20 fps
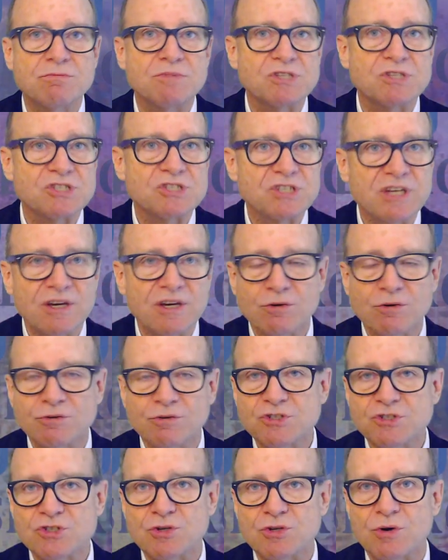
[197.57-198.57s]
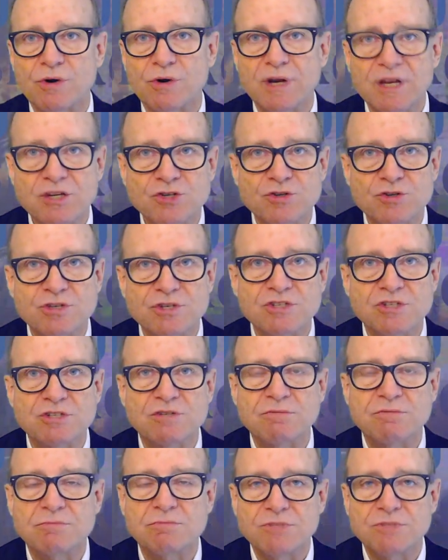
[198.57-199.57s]
the skills, or interest
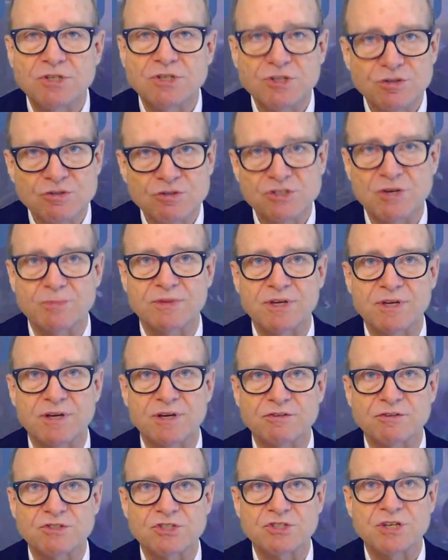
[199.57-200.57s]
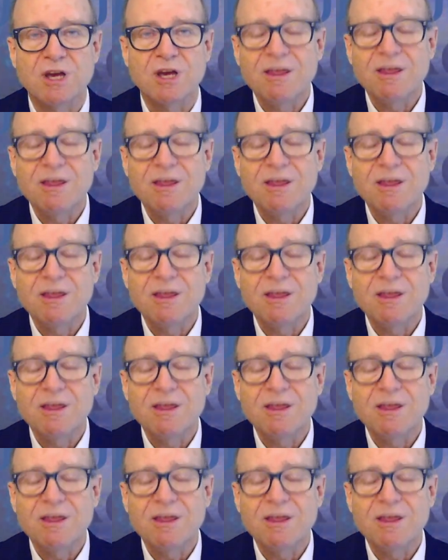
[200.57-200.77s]
to do something else.